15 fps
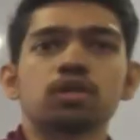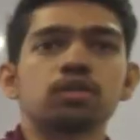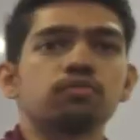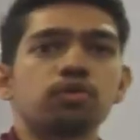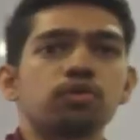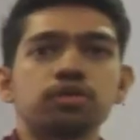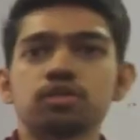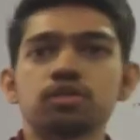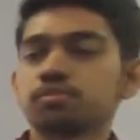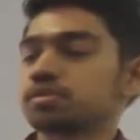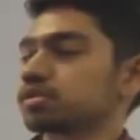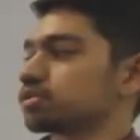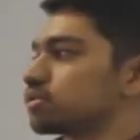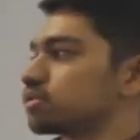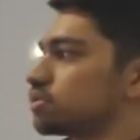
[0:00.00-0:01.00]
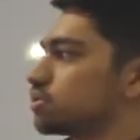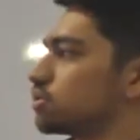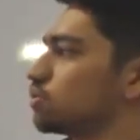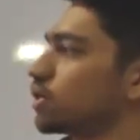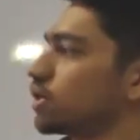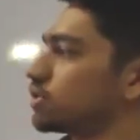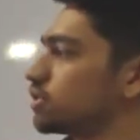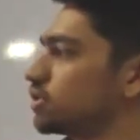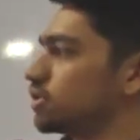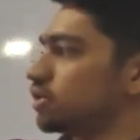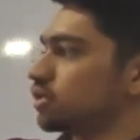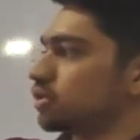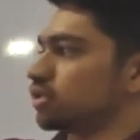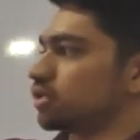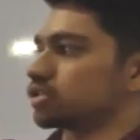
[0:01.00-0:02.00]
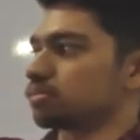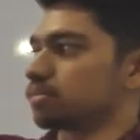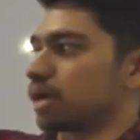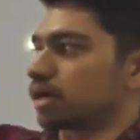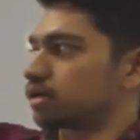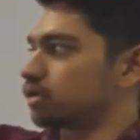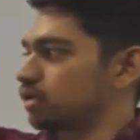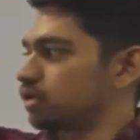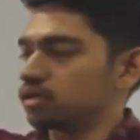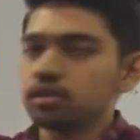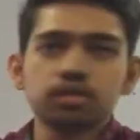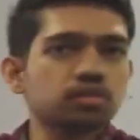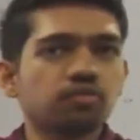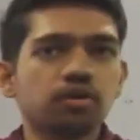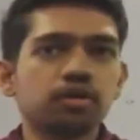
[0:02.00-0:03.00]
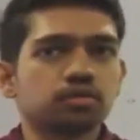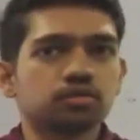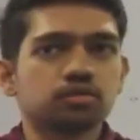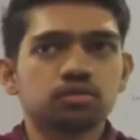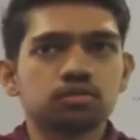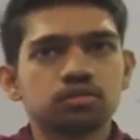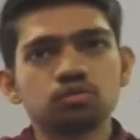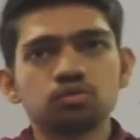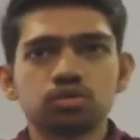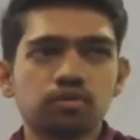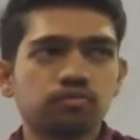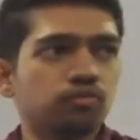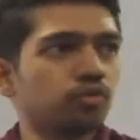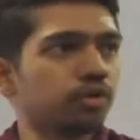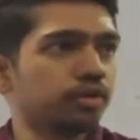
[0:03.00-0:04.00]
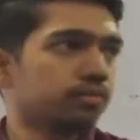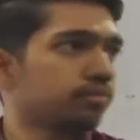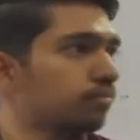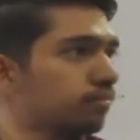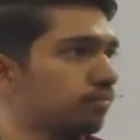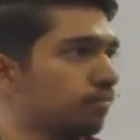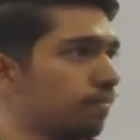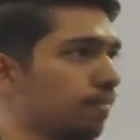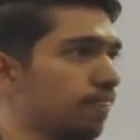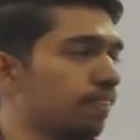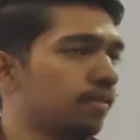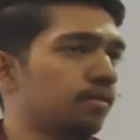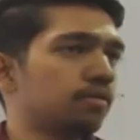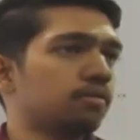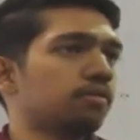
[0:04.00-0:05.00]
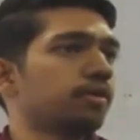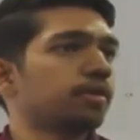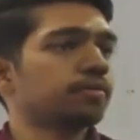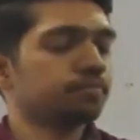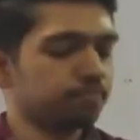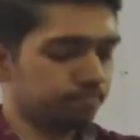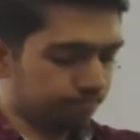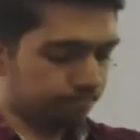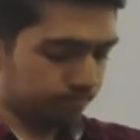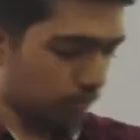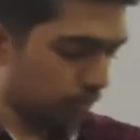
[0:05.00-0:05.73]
What are the foreign substances you can see here? There's a bacteria, there's a virus. Those are foreign, right?